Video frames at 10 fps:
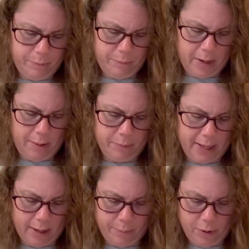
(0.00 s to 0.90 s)
my
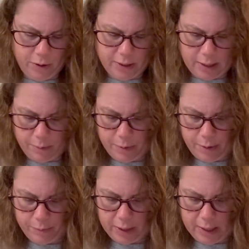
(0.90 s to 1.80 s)
blackbirds on a
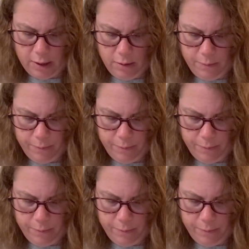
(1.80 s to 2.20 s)
pumpkin.